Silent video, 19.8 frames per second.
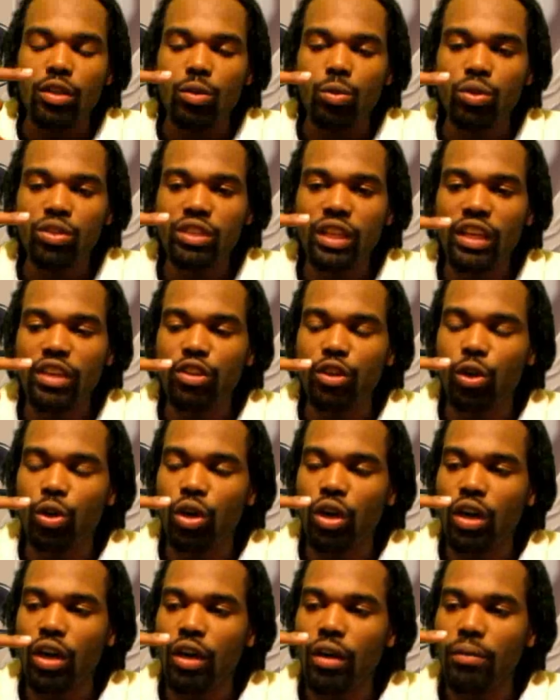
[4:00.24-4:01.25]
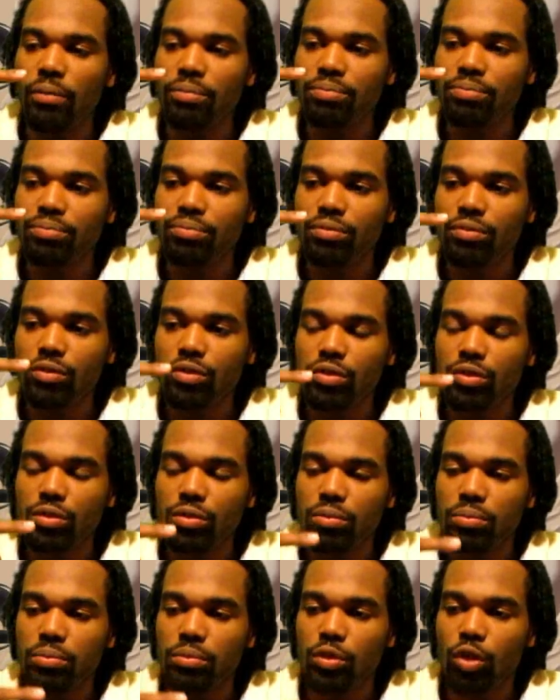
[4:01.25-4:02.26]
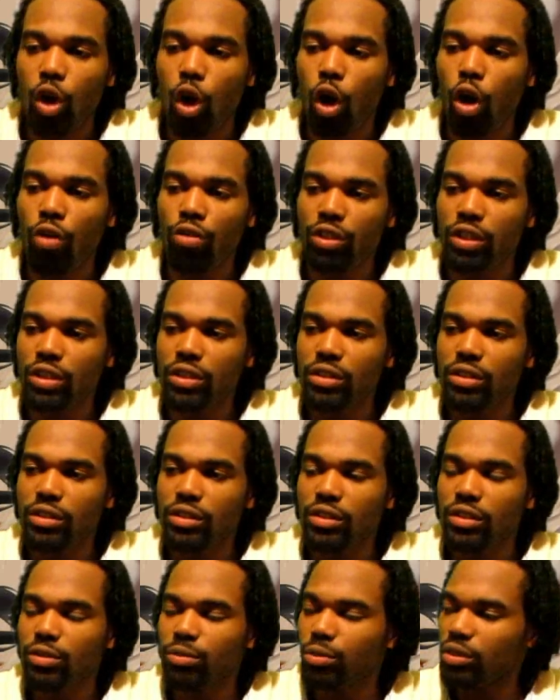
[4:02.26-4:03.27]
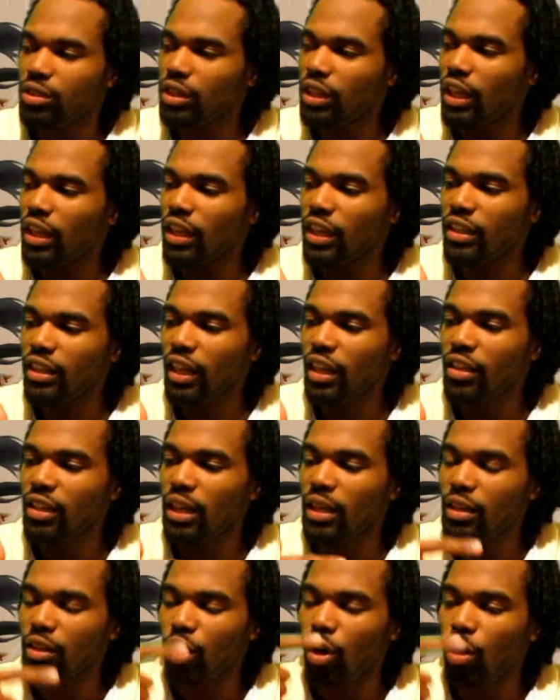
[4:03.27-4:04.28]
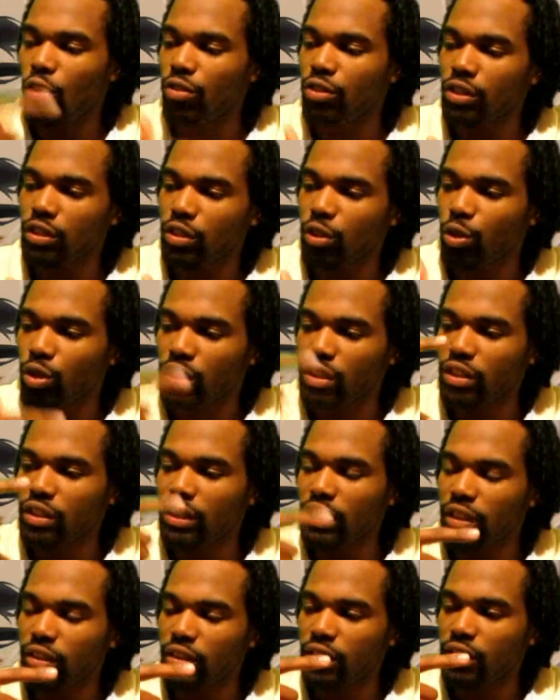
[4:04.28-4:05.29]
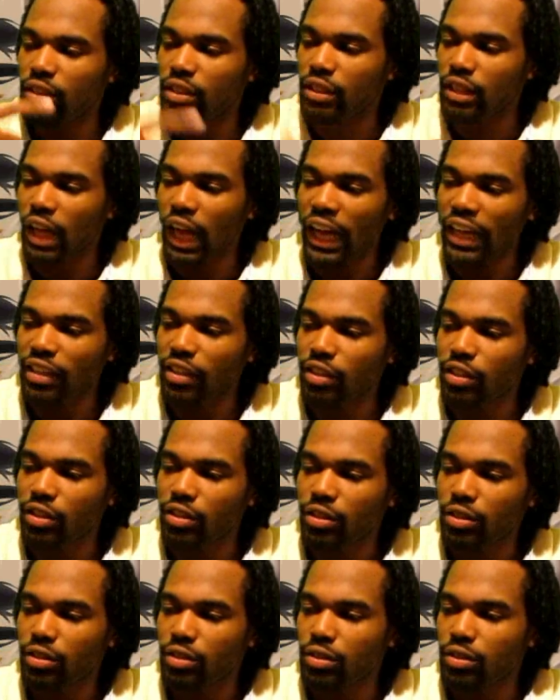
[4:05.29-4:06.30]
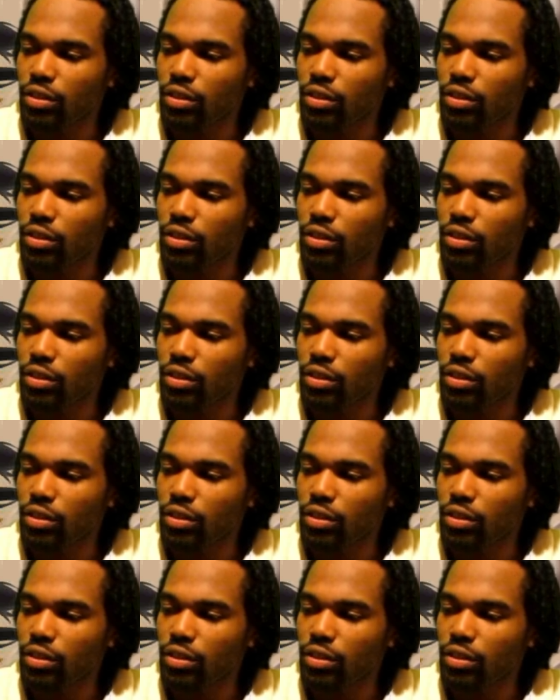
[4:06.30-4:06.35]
What's that girl? Korra. Is that her name? Korra? Or Kaya?